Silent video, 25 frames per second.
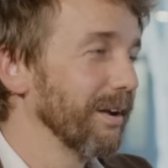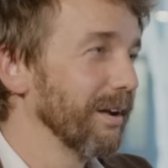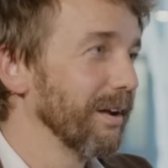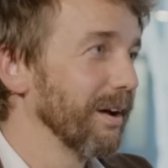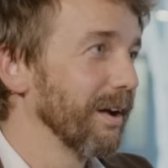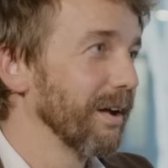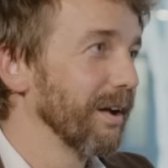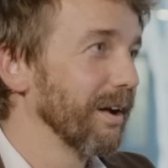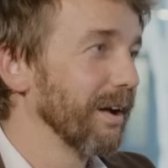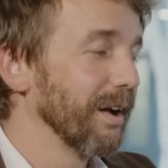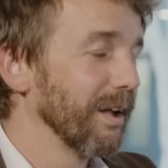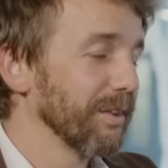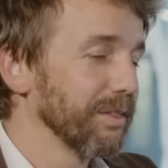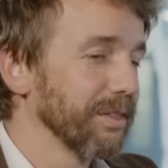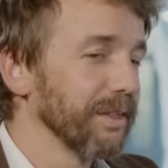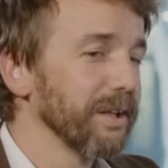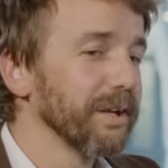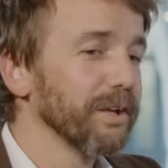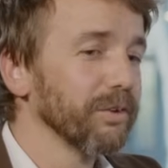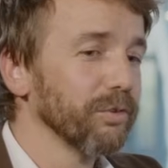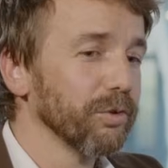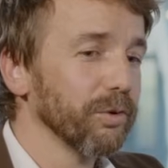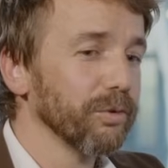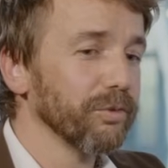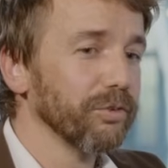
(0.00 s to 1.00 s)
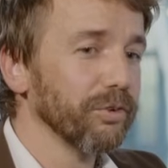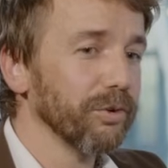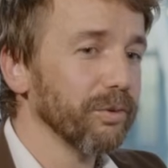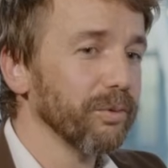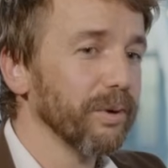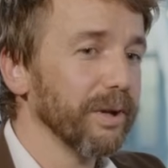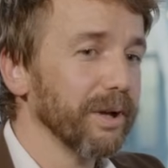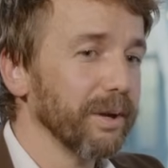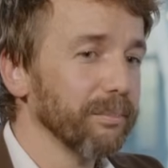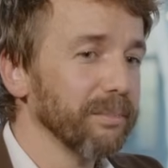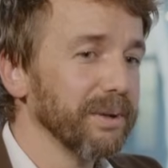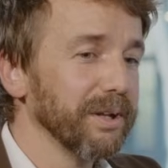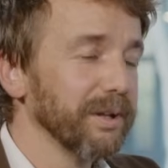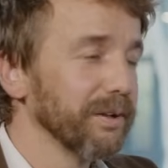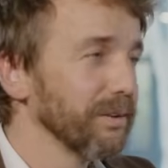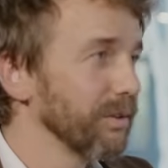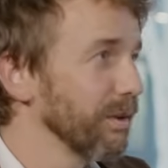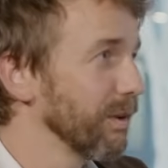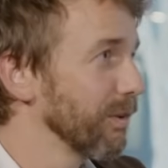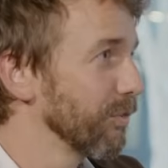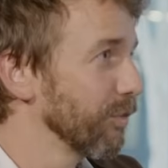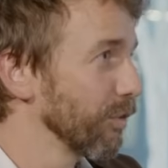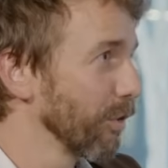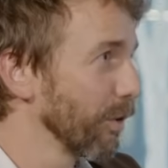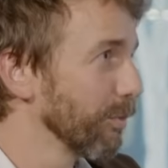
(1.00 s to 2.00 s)
I think so too, and I mean
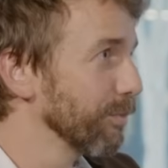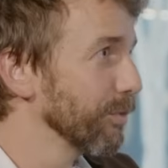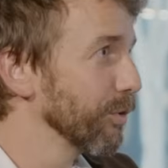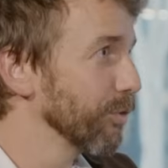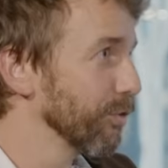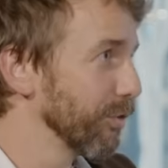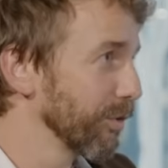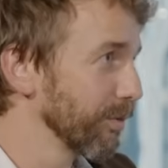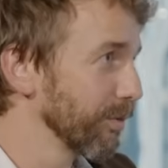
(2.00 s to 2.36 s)
it's obvious